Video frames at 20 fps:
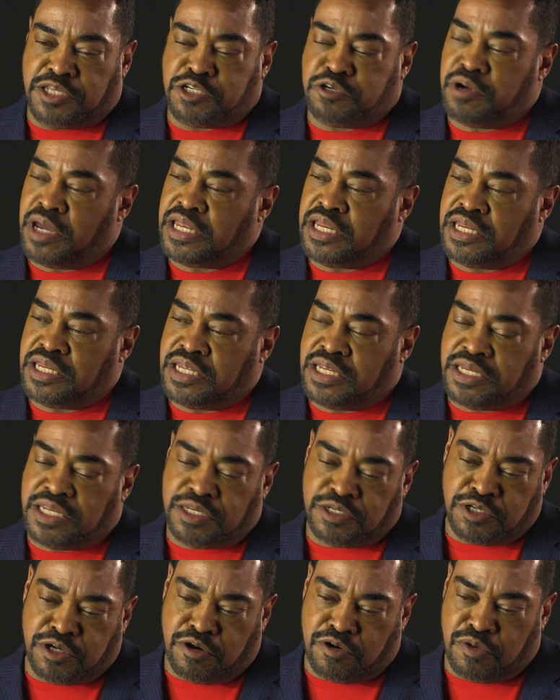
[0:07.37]
training in
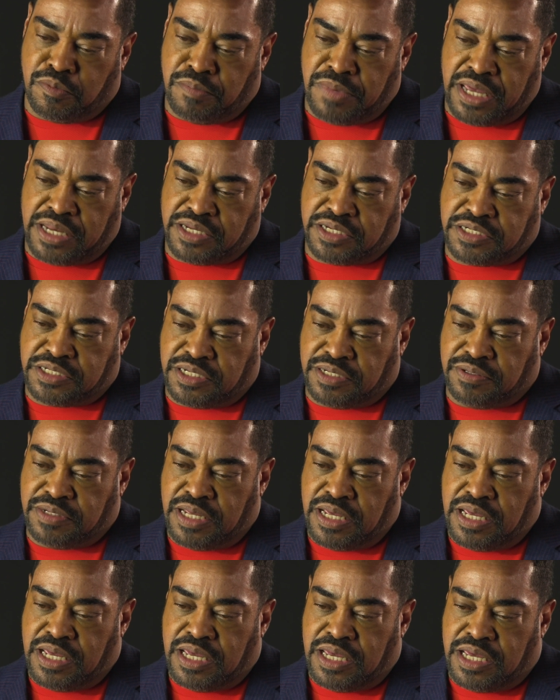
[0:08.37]
internal medicine.
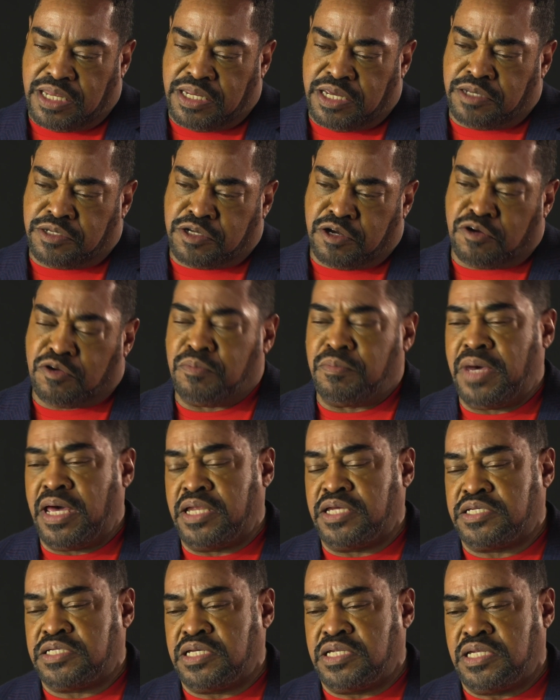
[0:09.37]
And internal
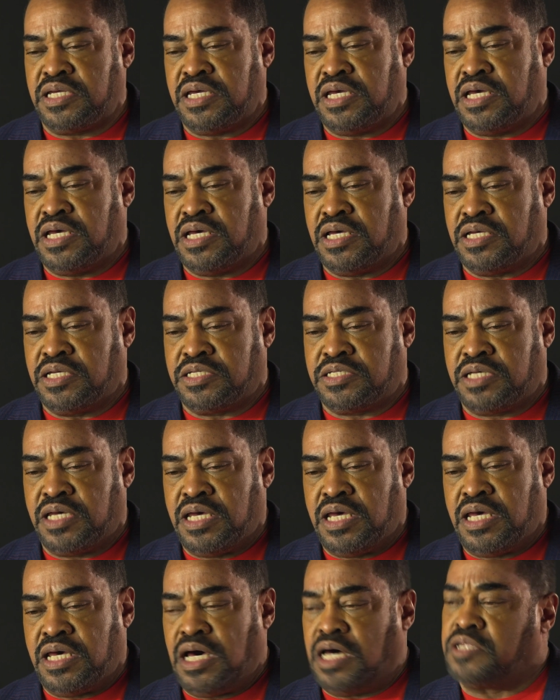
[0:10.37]
medicine is
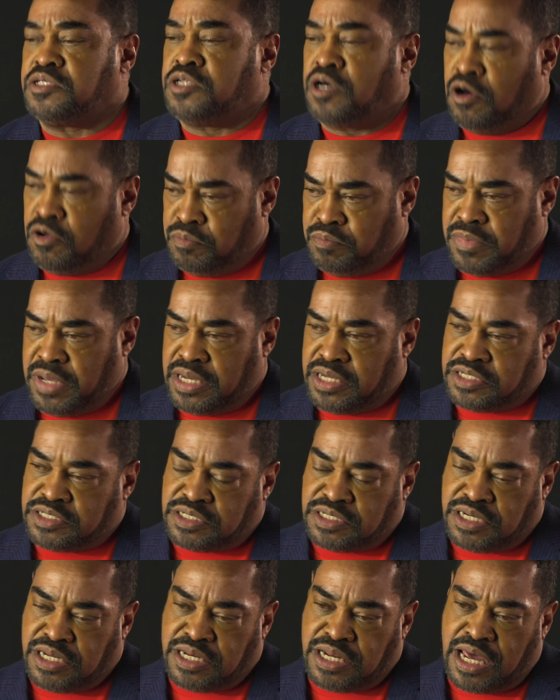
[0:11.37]
adult
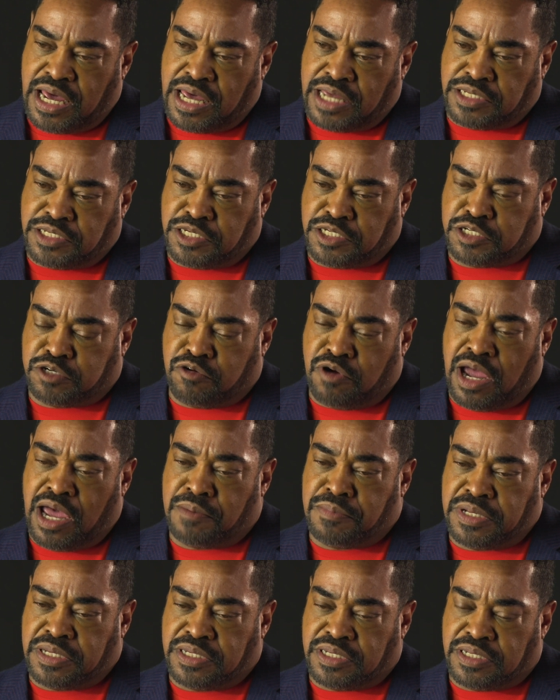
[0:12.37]
medicine, and I
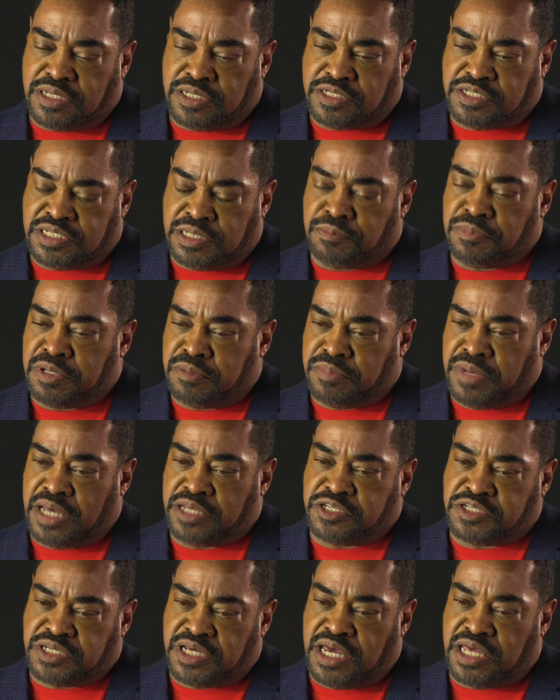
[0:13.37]
describe it simply by
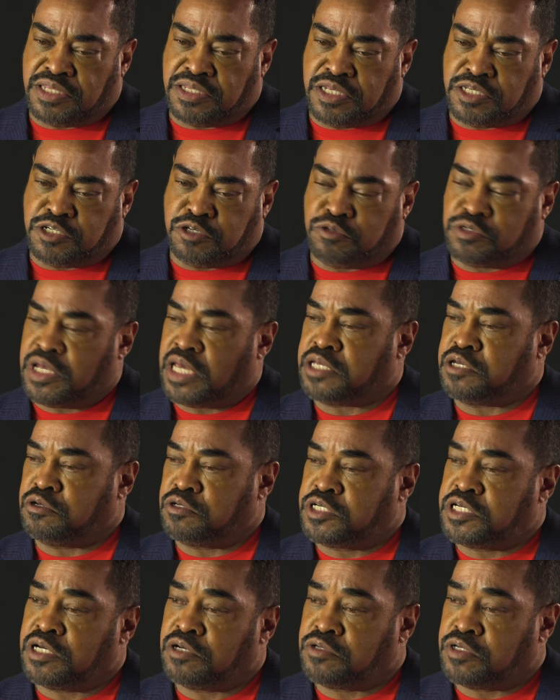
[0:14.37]
saying that you take
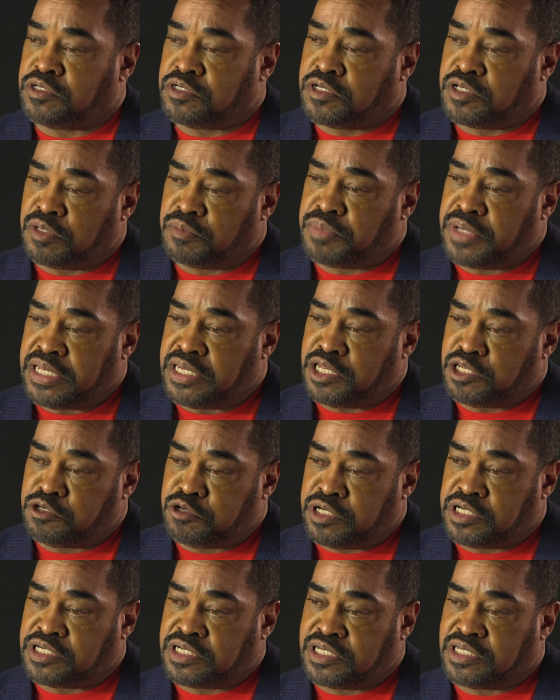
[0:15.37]
your children to the
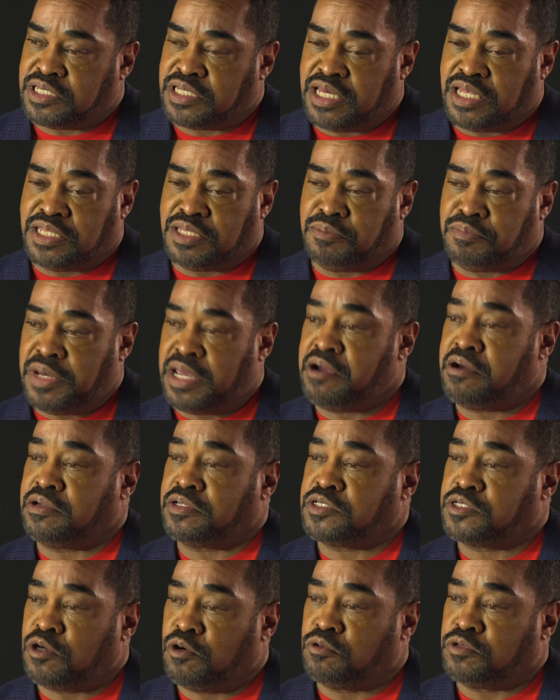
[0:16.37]
pediatrician and the
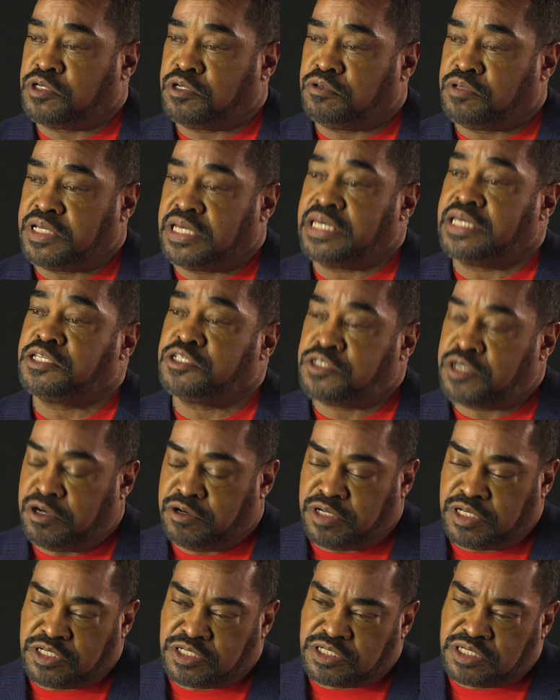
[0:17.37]
parents go to the
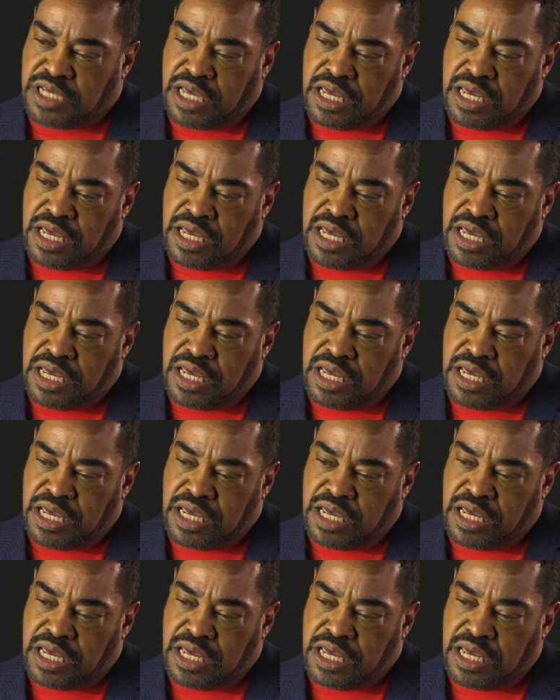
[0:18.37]
internist.